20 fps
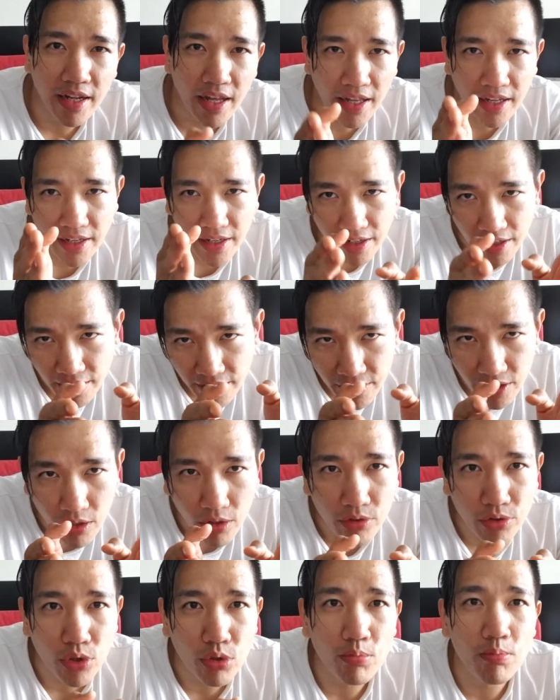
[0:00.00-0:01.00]
and you
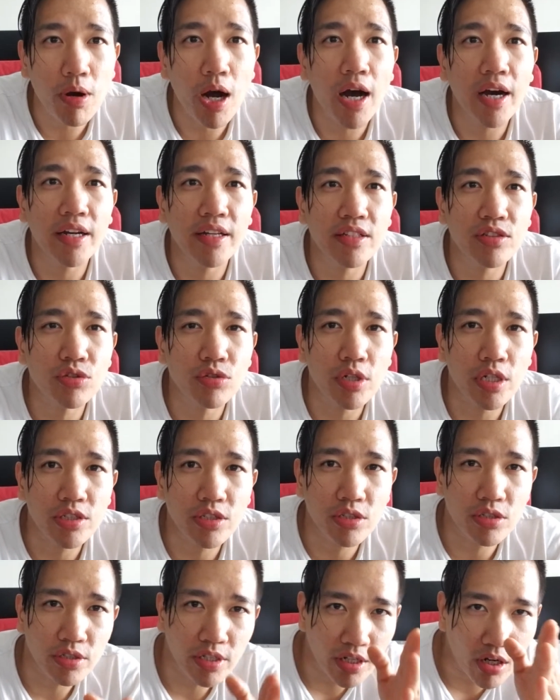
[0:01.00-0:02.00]
know, your body
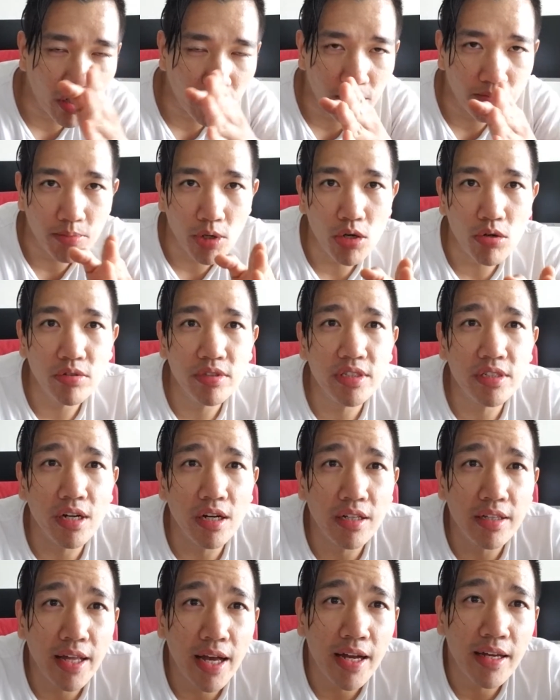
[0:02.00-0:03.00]
structure and all the bones and
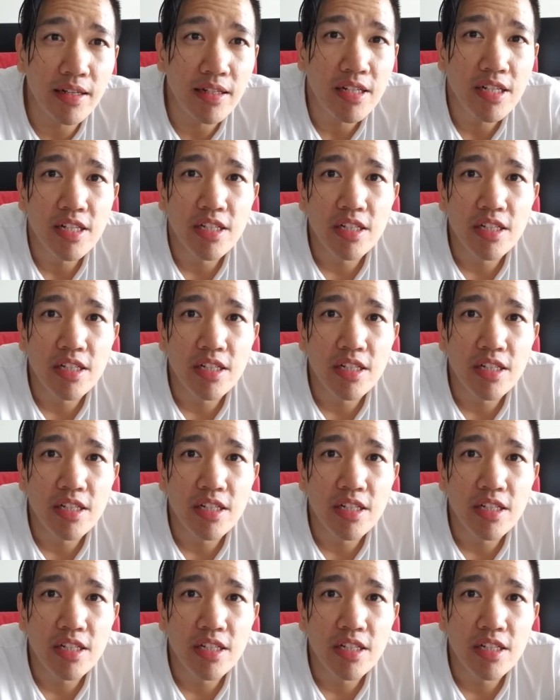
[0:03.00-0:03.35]
all that.